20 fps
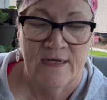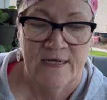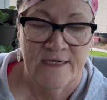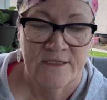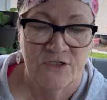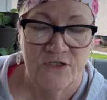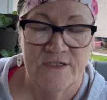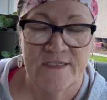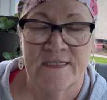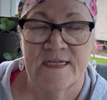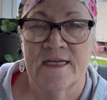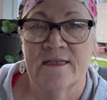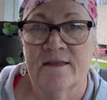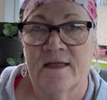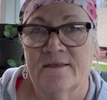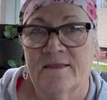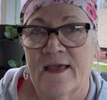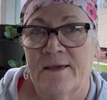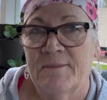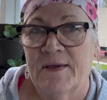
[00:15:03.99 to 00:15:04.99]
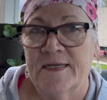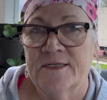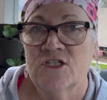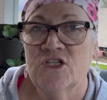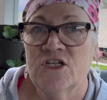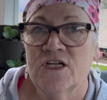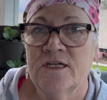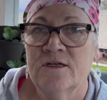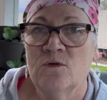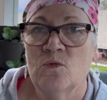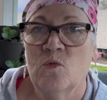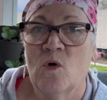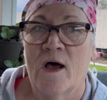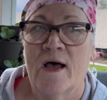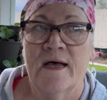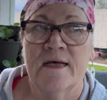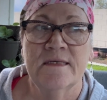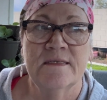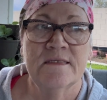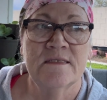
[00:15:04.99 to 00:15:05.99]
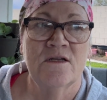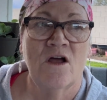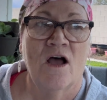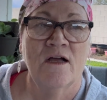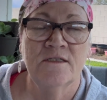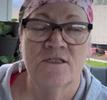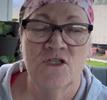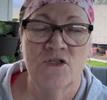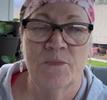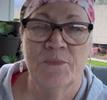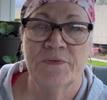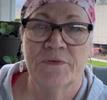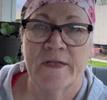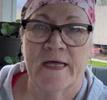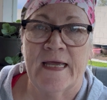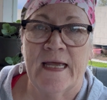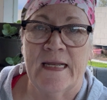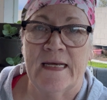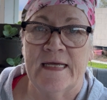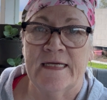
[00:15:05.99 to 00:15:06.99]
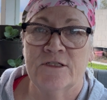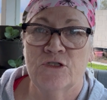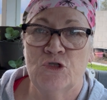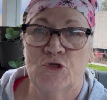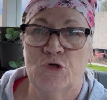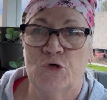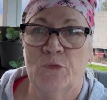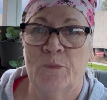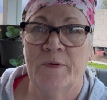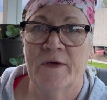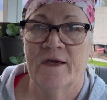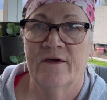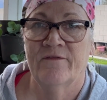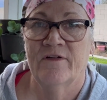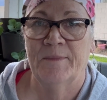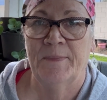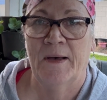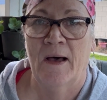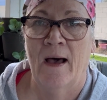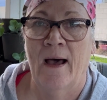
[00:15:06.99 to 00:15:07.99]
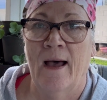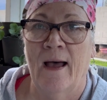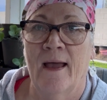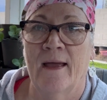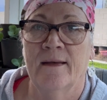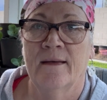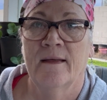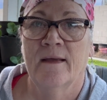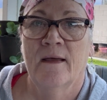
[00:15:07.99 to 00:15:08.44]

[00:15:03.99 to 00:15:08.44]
interesting that they mentioned was not to plant in too big of a pot,